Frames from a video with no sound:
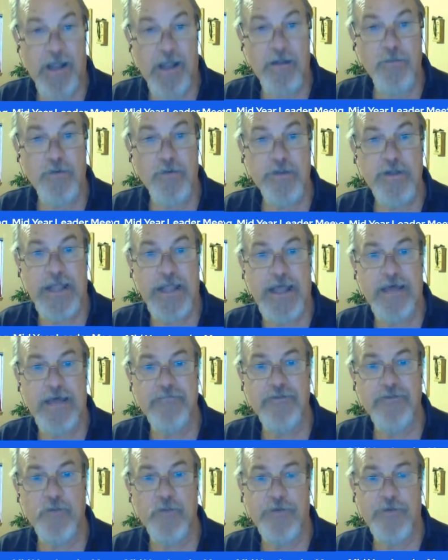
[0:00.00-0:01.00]
would have
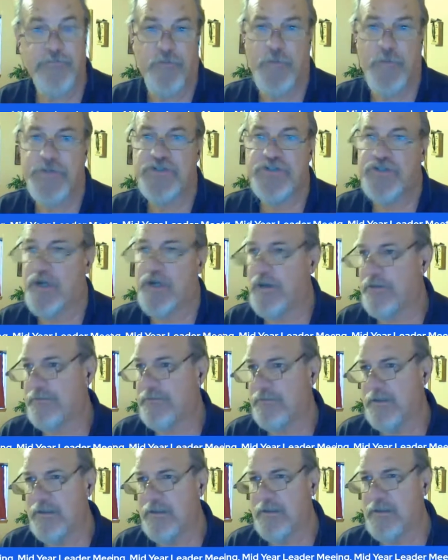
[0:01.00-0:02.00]
we'd start
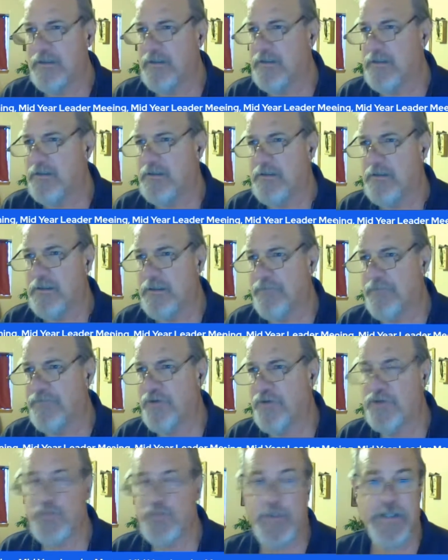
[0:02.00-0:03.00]

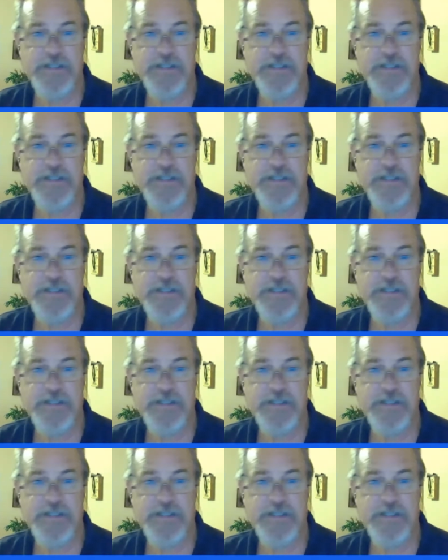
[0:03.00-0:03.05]
first week of